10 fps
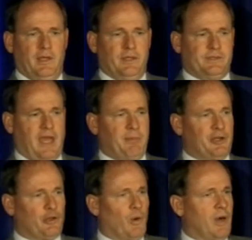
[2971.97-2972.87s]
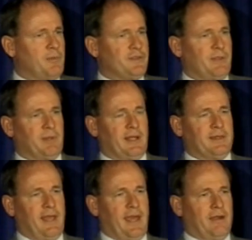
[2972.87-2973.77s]
Cyber Dorm or something
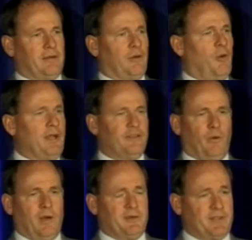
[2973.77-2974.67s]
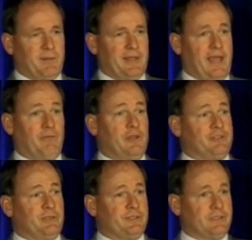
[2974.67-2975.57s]
like that, or Coed Dorm or something like that,
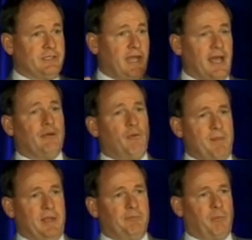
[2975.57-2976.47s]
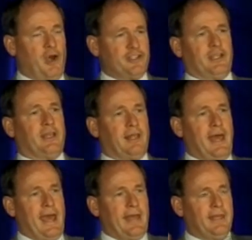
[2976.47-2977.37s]
which was young women partially
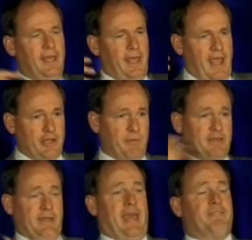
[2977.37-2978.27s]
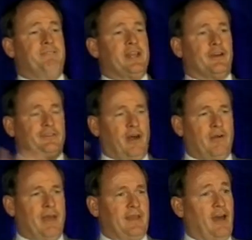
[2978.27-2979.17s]
clad, and you basically had videos all
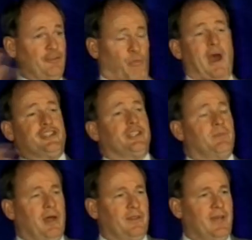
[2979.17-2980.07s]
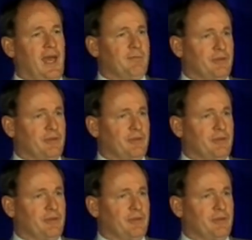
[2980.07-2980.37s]
around the house watching them all the time.